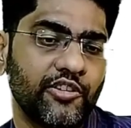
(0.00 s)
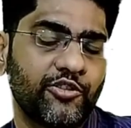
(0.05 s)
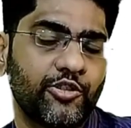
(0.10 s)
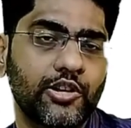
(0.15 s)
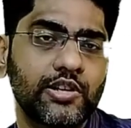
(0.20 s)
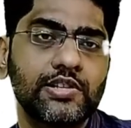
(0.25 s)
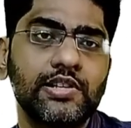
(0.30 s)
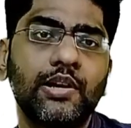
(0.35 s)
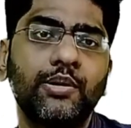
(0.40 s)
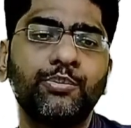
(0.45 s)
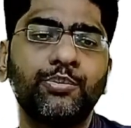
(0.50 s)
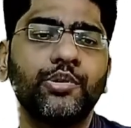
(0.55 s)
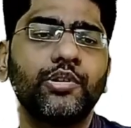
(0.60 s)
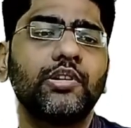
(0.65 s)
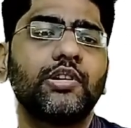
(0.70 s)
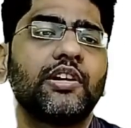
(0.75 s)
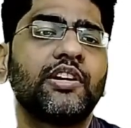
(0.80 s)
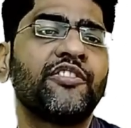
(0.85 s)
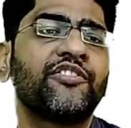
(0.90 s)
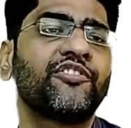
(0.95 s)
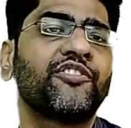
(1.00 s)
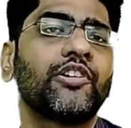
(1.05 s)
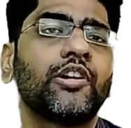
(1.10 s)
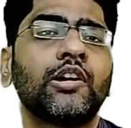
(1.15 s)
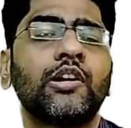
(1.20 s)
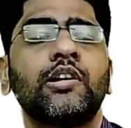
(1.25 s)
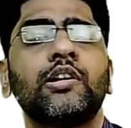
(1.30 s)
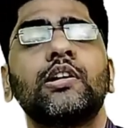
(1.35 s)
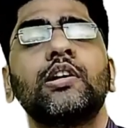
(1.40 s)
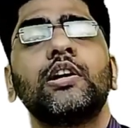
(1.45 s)
For example, if
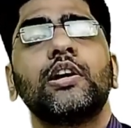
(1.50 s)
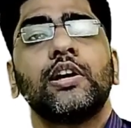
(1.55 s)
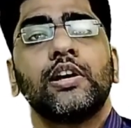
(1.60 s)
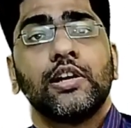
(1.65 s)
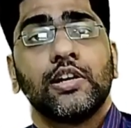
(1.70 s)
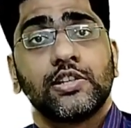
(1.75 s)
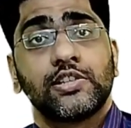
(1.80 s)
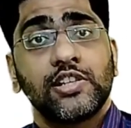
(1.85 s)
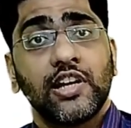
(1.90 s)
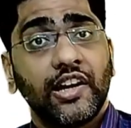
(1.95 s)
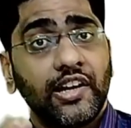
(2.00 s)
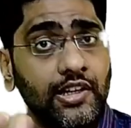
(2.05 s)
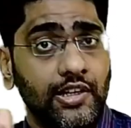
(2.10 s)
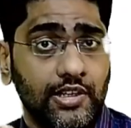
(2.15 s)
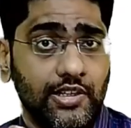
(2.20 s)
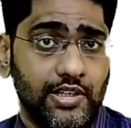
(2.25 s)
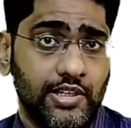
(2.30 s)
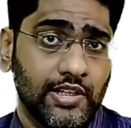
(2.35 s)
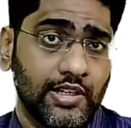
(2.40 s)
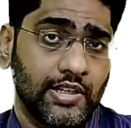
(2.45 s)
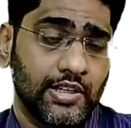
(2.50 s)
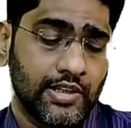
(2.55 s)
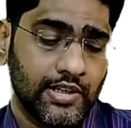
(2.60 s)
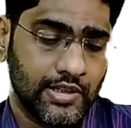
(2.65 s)
a child